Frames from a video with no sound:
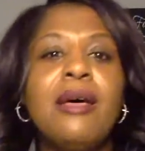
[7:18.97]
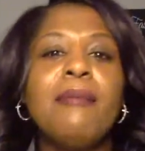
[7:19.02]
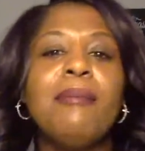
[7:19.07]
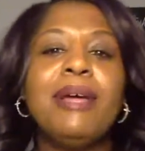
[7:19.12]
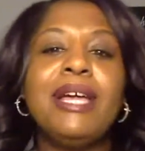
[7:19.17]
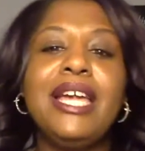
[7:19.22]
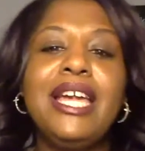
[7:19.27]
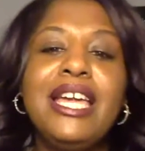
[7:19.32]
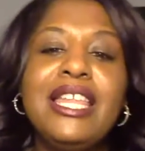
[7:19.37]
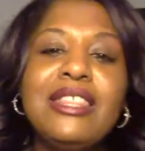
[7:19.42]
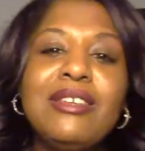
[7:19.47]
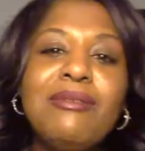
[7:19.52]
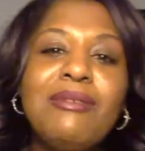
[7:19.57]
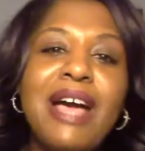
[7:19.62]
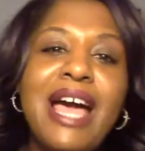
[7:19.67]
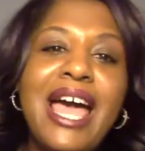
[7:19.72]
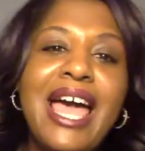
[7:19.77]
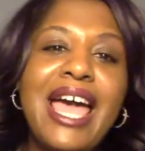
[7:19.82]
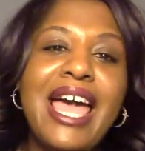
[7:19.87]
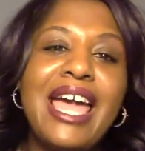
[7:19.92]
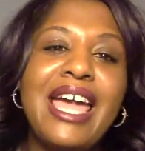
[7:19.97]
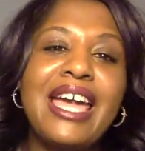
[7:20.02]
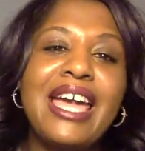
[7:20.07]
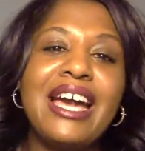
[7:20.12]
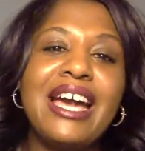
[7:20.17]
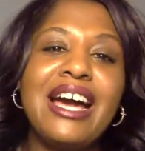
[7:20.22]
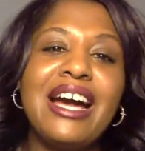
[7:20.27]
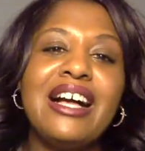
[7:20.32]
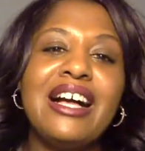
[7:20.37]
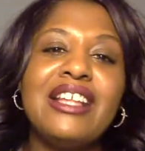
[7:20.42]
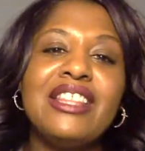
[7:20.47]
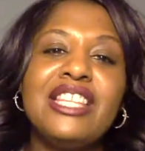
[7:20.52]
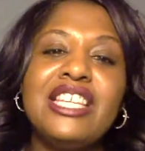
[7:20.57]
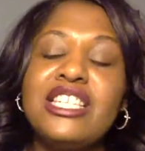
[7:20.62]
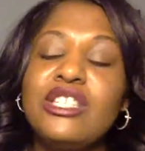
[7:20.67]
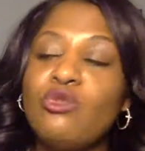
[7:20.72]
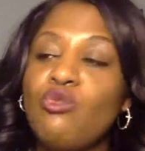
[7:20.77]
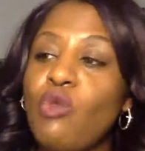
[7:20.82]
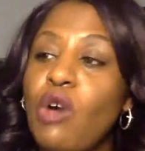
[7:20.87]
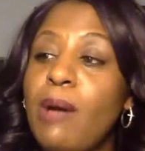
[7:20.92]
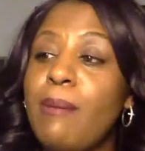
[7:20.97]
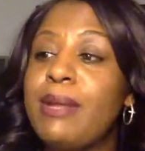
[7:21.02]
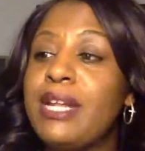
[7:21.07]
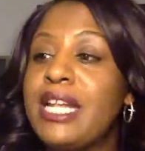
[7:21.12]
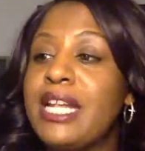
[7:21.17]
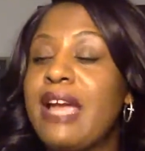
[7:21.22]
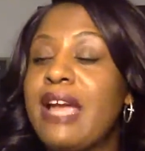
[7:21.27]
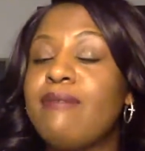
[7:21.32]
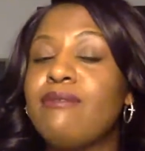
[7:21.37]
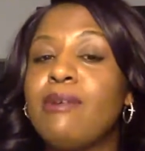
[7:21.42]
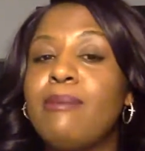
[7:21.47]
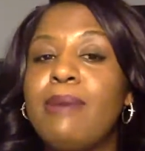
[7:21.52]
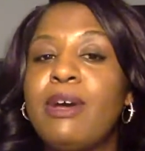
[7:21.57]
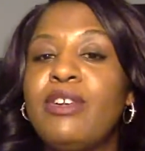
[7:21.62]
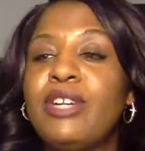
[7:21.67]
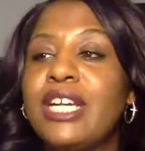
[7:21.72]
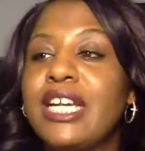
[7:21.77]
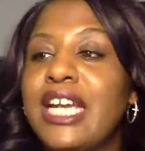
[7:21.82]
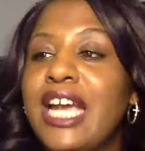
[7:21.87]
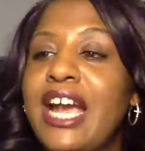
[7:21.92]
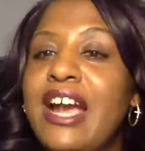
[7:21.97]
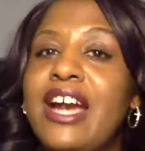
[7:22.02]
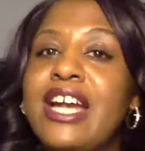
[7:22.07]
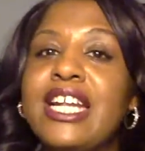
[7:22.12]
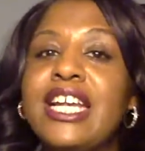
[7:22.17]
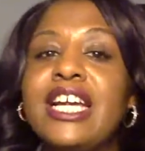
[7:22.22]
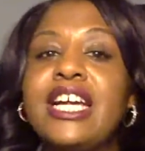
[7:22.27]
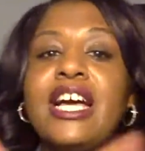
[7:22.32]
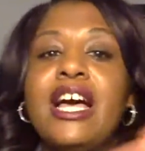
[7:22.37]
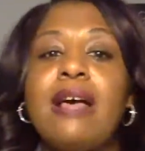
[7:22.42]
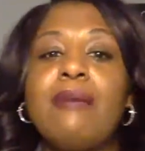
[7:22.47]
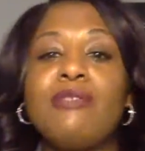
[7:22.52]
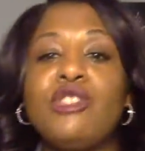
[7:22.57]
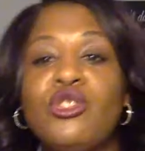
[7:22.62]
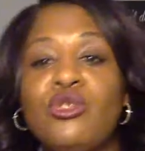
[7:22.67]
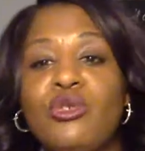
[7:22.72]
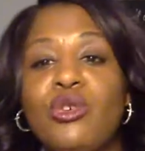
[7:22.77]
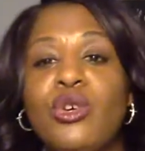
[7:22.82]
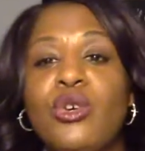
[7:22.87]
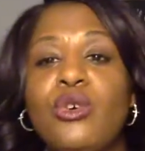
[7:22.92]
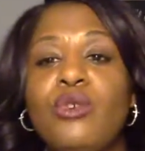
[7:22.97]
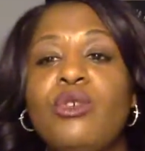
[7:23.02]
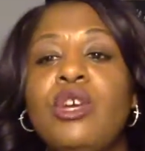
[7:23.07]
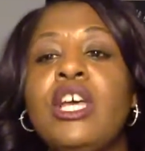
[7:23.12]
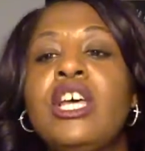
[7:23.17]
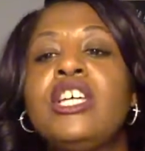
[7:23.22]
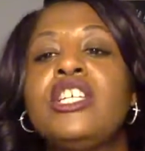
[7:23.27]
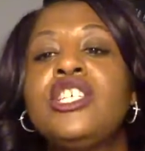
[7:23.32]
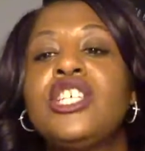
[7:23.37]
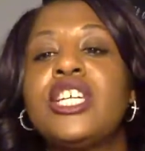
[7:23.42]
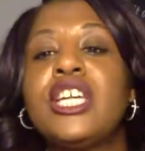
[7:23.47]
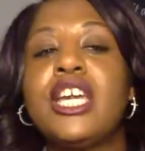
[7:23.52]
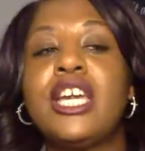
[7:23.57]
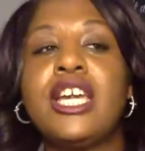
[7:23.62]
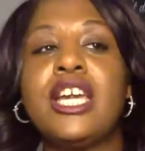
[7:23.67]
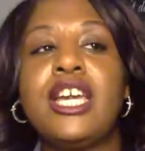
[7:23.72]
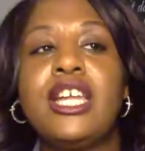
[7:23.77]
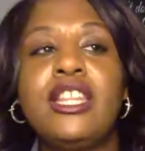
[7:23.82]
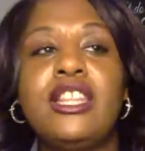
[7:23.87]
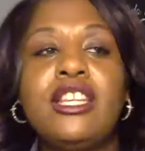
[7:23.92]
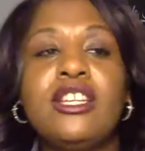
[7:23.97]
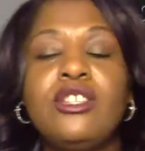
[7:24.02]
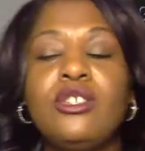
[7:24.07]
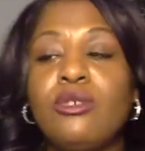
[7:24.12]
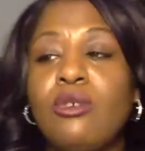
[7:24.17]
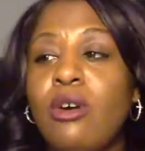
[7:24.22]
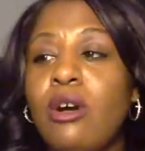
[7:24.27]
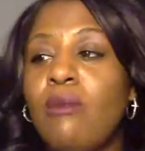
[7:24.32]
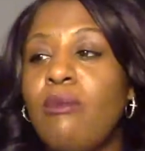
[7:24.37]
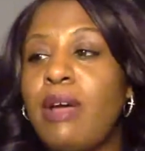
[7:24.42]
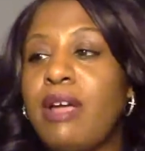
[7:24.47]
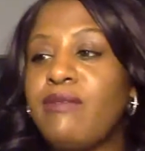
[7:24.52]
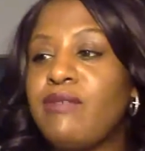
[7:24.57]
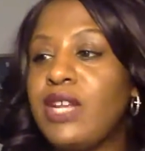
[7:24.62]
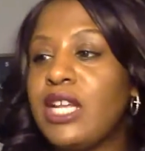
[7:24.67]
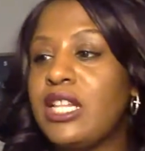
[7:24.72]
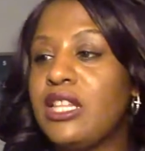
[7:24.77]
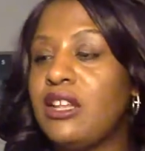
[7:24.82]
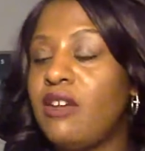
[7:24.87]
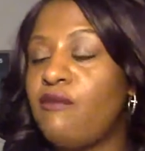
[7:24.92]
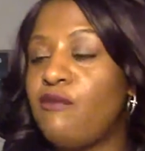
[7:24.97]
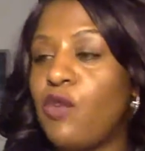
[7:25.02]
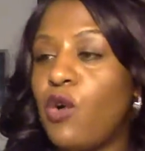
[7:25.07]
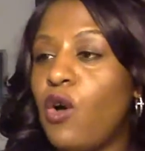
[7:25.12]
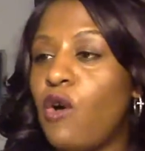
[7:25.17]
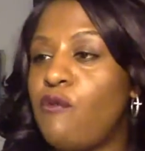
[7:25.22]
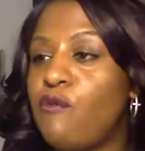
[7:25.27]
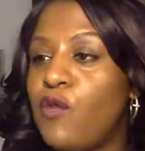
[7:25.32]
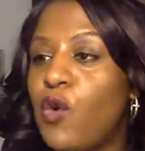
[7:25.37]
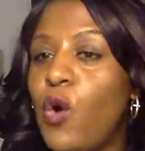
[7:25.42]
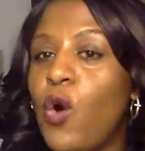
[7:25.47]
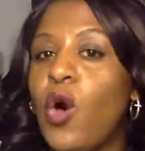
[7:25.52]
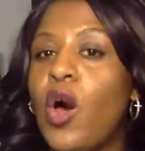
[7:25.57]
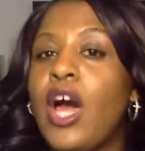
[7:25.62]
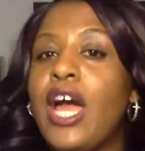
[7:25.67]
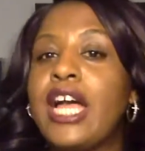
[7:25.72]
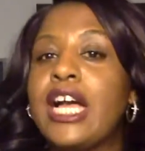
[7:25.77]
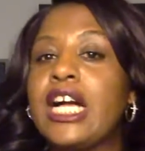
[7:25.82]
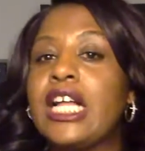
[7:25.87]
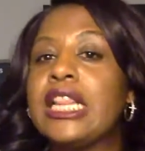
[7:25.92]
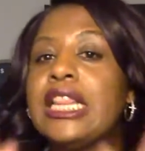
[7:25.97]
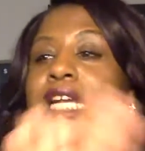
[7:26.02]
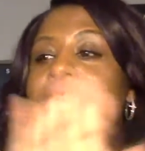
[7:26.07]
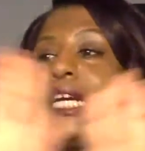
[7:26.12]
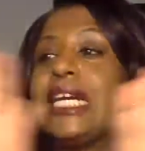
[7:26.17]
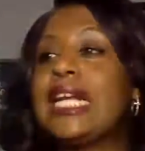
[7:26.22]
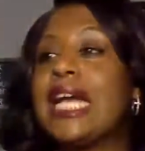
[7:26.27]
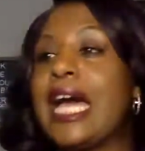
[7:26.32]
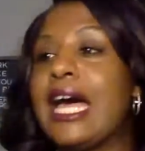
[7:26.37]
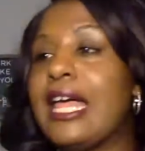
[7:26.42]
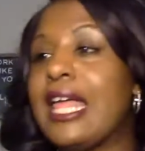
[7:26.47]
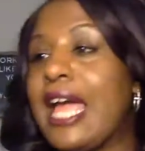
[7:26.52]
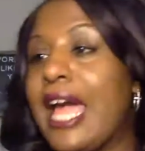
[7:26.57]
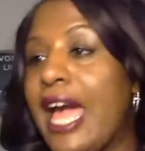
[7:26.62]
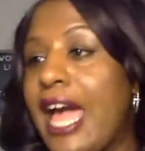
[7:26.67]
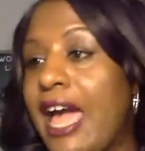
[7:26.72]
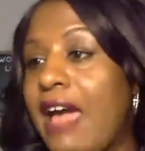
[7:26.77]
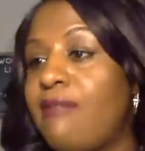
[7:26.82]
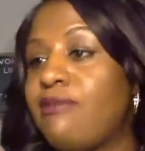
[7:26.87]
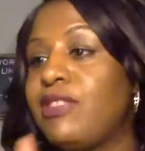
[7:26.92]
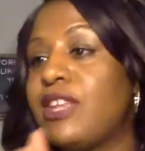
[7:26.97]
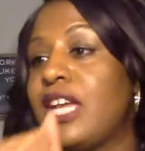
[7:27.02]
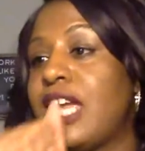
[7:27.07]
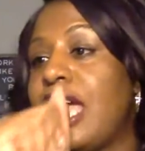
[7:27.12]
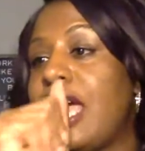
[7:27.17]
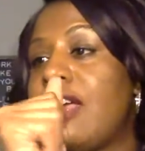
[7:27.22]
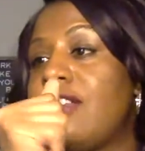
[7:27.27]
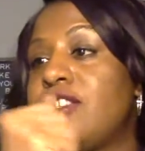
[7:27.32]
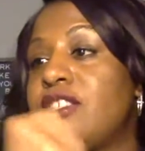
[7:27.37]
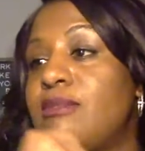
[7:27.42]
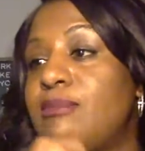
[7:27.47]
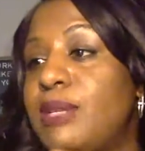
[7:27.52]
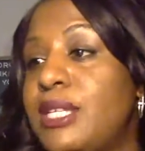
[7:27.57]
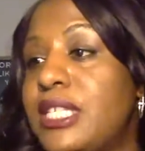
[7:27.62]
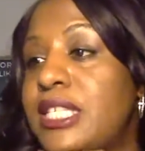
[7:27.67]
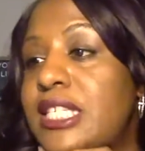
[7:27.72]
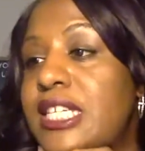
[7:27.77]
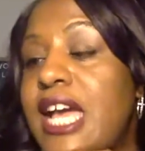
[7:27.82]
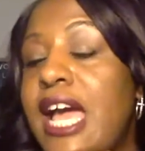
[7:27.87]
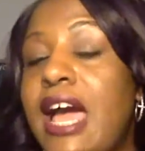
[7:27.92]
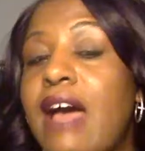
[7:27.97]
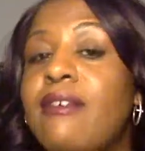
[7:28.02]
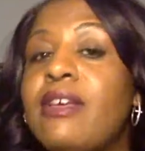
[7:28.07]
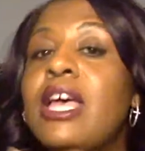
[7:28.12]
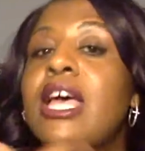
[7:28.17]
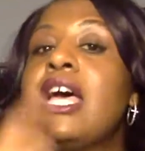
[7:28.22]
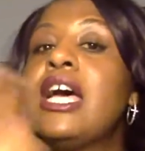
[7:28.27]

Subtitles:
But either way, this woman named Ramona Garrity comes through. She kicked in the door, waving the 4-4 and cleared out half the councilman's staff.